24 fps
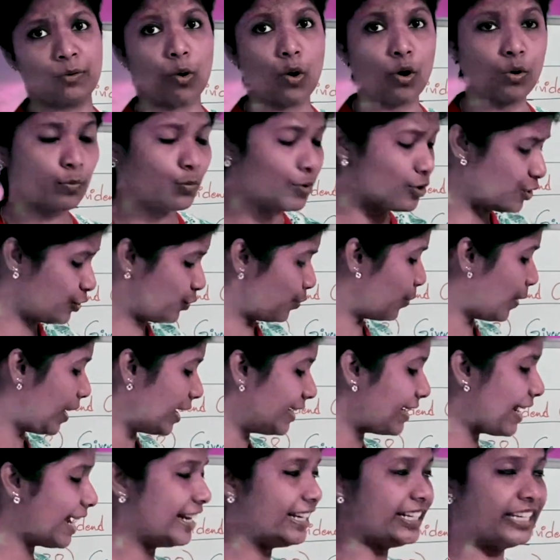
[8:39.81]
almost
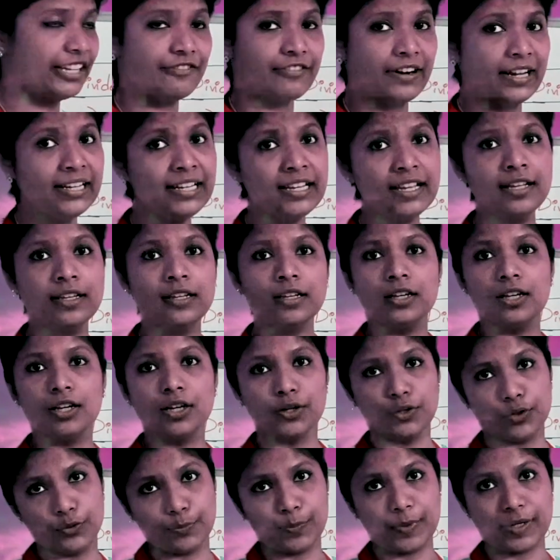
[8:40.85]
191
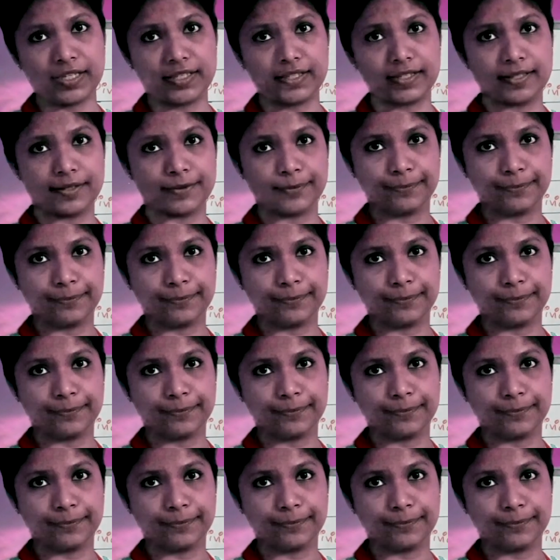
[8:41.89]
rupees.